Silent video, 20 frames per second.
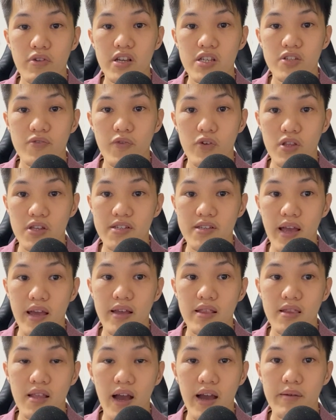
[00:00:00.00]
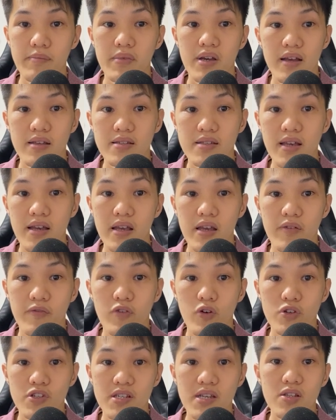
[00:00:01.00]
rates for the second time and said it
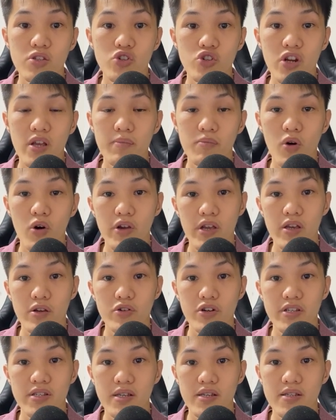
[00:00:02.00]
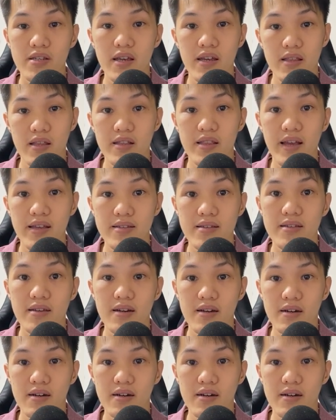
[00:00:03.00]
foresees 3 more increases in the next